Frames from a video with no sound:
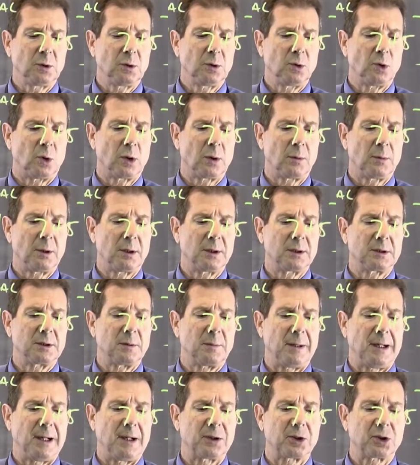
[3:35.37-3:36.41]
Normal is
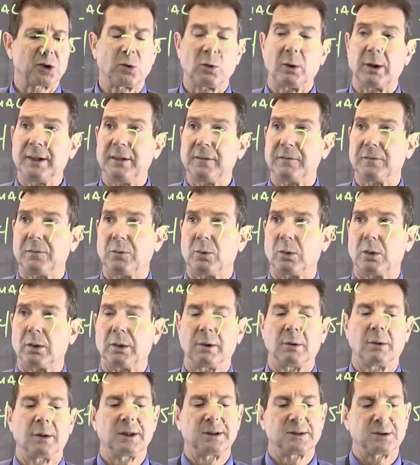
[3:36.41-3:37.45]
about 24.
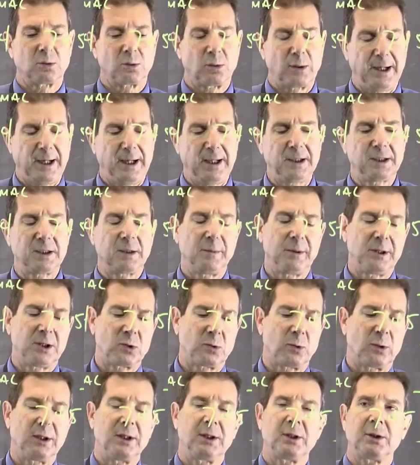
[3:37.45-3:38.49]
There is a range, could be
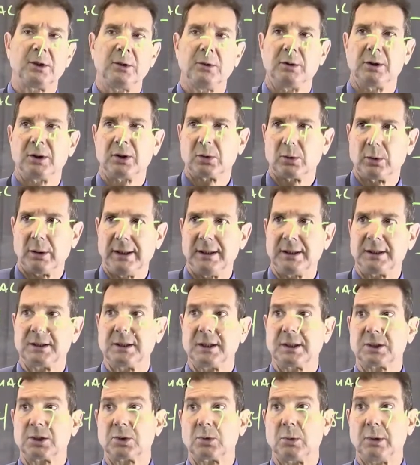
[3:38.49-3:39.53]
22 to
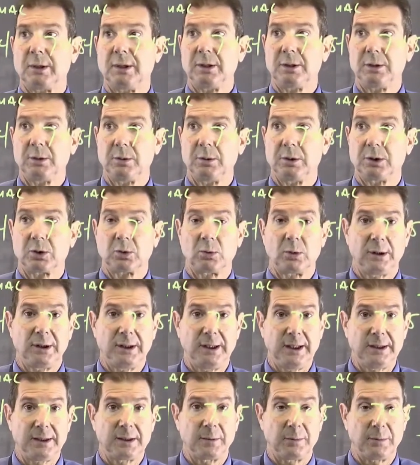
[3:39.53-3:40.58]
26, 22 to
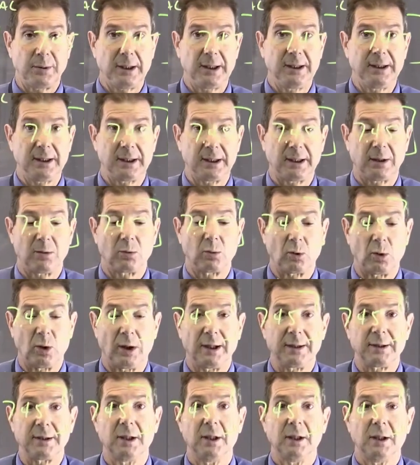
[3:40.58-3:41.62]
28, depending on
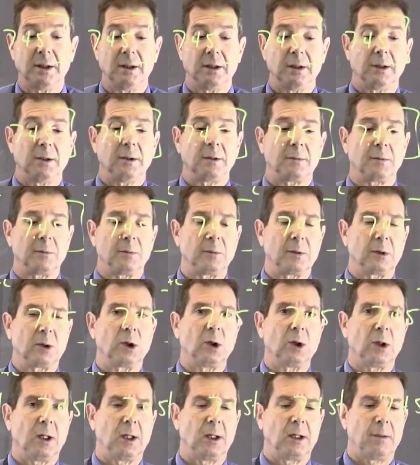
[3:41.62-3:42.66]
what
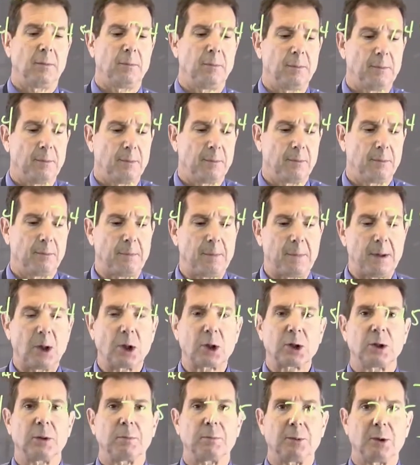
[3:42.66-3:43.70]

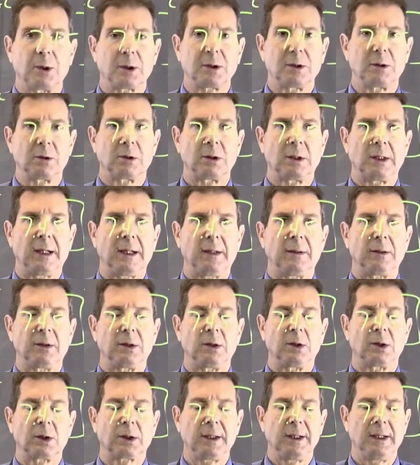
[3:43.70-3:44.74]
book you're
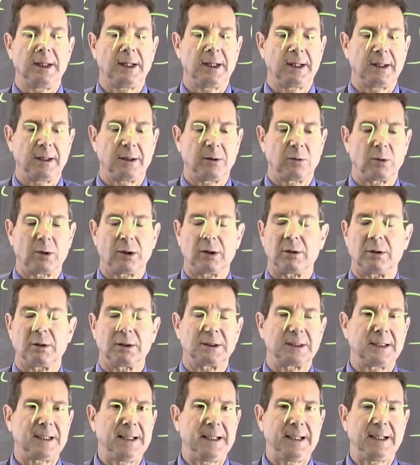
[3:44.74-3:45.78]
looking at and whether
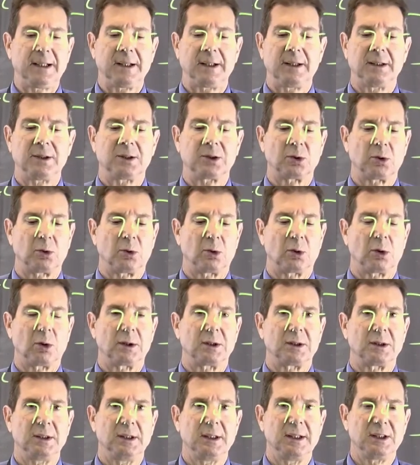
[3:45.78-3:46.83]
it's Egan's or
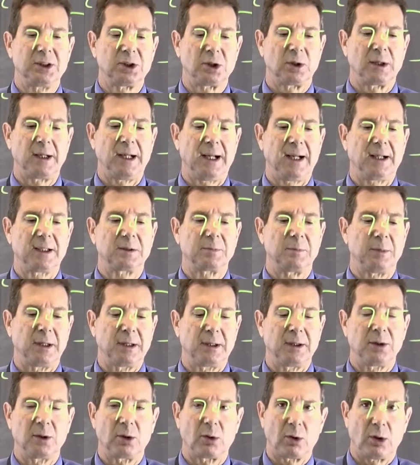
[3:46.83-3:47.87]
it's Desjardins,
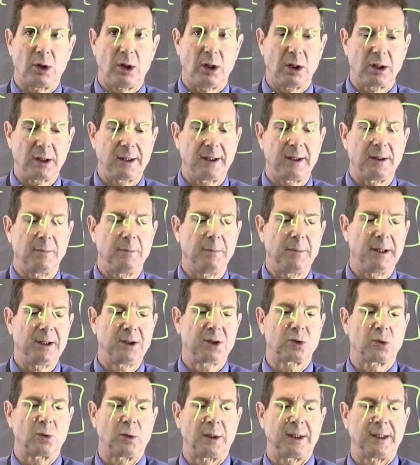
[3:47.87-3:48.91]
but they're all in the
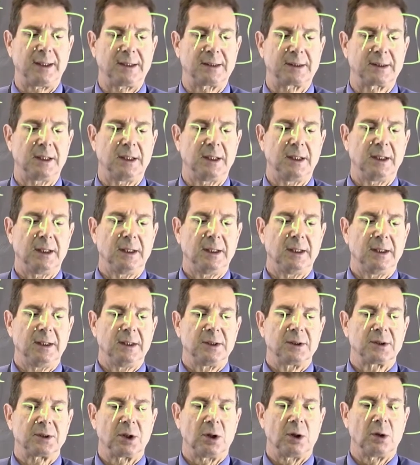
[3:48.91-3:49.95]
mid-20s.
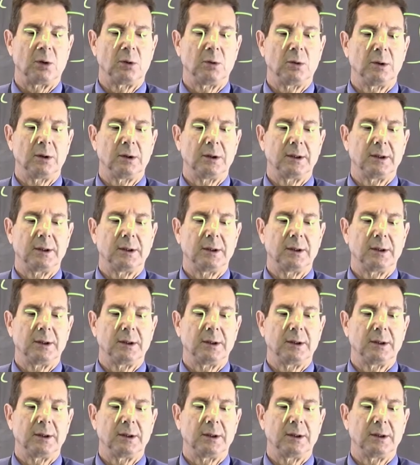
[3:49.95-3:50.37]
So